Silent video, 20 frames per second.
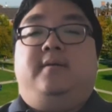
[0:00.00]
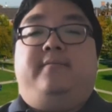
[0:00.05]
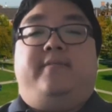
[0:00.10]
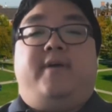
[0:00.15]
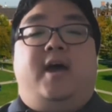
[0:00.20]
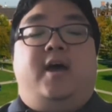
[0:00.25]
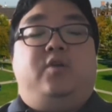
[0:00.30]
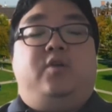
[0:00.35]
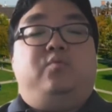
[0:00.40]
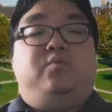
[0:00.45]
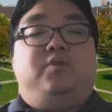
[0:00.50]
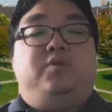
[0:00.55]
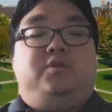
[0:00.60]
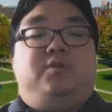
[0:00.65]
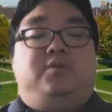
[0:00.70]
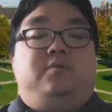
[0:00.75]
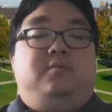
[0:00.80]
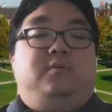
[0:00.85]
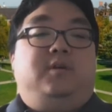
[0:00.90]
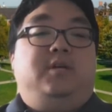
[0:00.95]
that
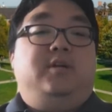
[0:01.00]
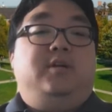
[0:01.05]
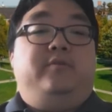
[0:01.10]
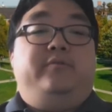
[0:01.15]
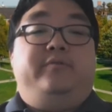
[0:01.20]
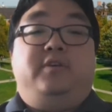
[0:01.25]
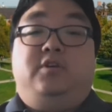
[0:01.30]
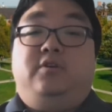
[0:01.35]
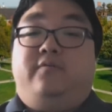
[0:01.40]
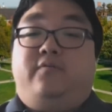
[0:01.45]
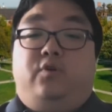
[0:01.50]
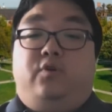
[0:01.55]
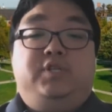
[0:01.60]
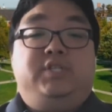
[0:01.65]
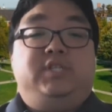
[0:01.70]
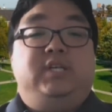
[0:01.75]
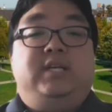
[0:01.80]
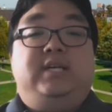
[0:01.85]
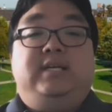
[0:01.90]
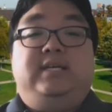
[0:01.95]
you know the
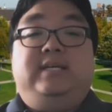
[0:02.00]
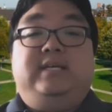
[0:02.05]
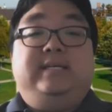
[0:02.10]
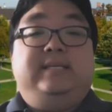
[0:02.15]
university